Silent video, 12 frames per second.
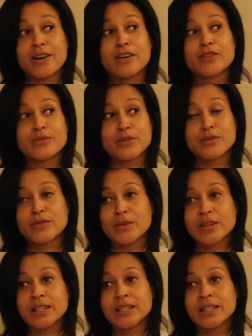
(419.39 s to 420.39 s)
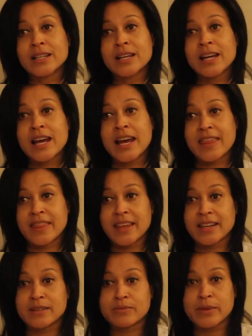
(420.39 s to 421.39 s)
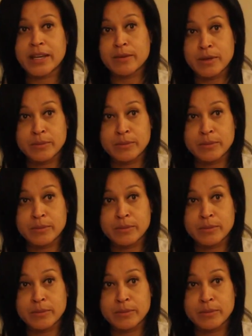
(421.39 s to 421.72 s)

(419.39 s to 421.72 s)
off before and then pick him